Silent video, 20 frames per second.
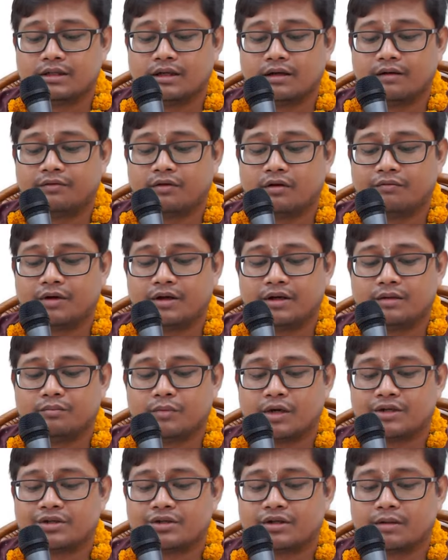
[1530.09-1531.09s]
therefore very
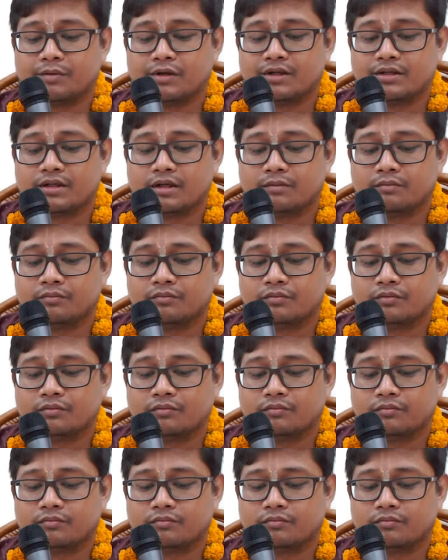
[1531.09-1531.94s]
much troublesome